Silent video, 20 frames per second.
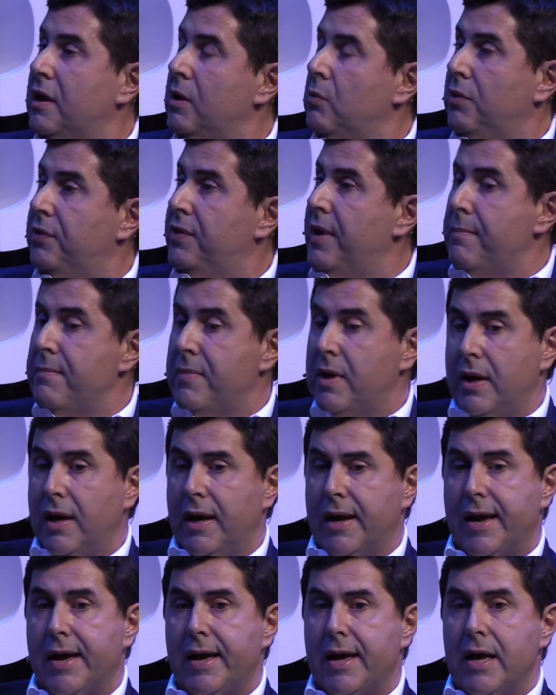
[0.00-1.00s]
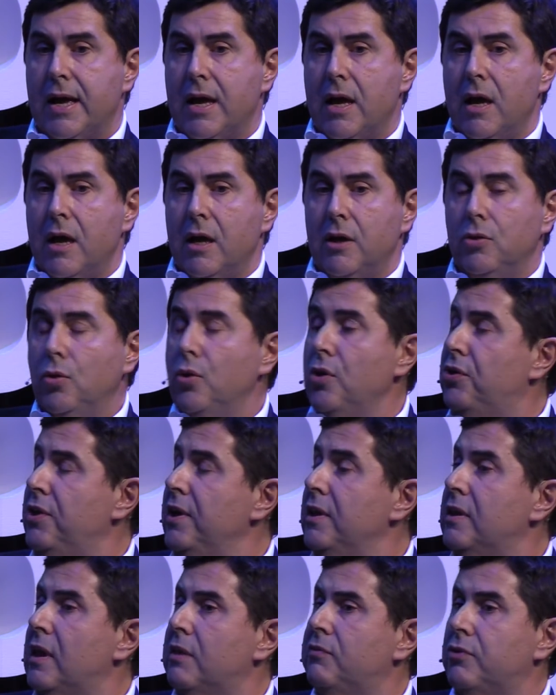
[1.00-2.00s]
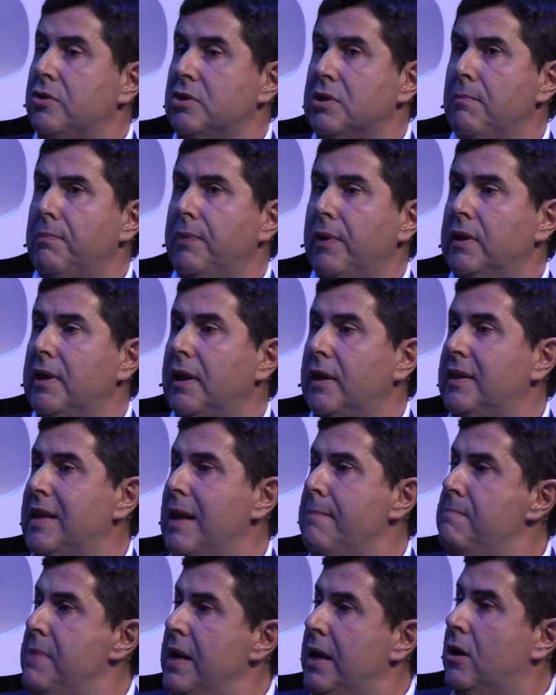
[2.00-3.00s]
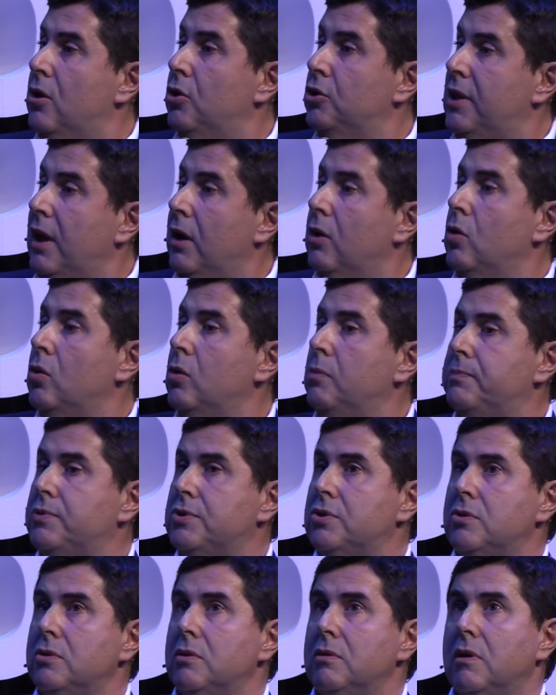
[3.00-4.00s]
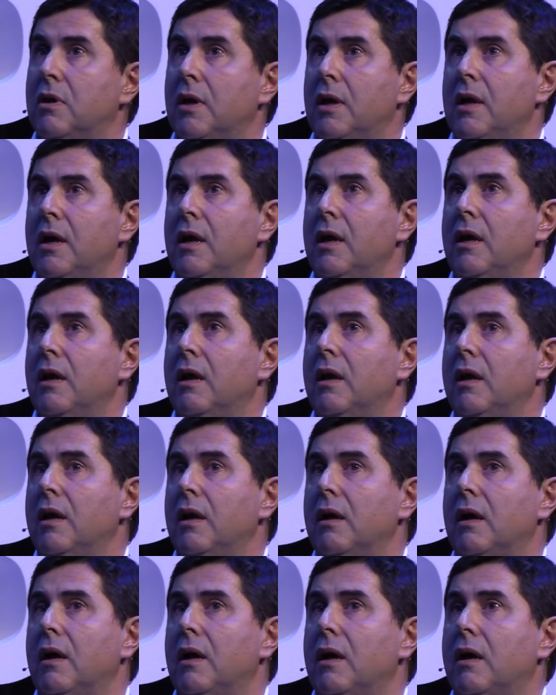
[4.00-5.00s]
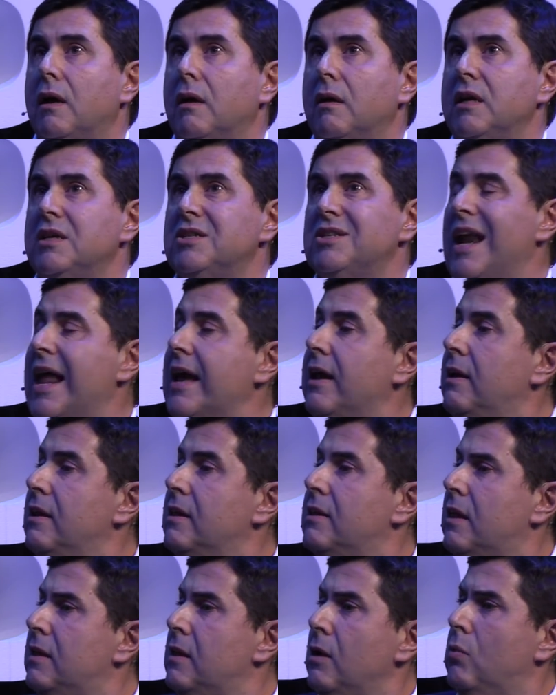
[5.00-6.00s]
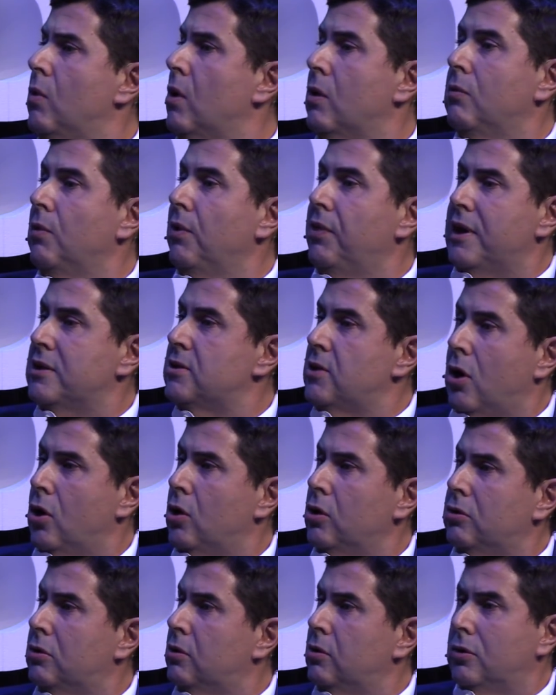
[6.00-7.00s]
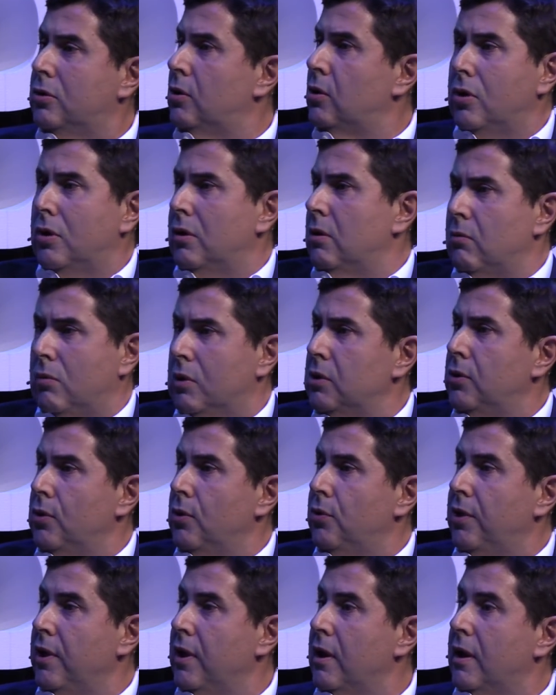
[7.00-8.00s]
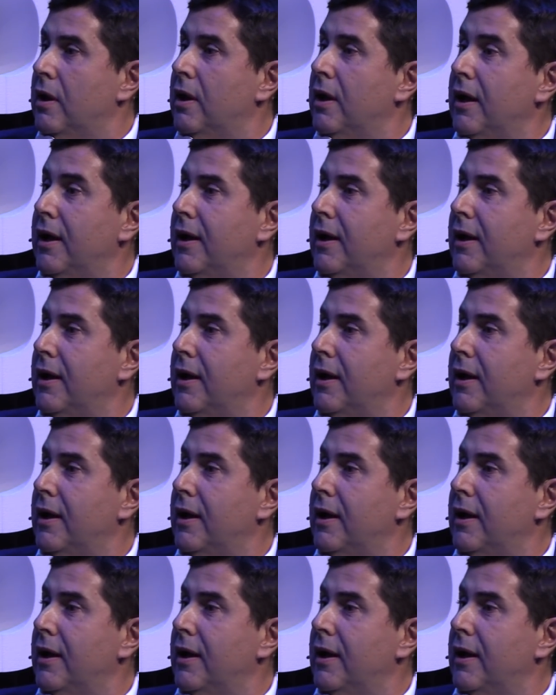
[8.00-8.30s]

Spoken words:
agree with them. Do you think that, for example, the big hotel groups is likely that they work with us a lot? Or what do you think?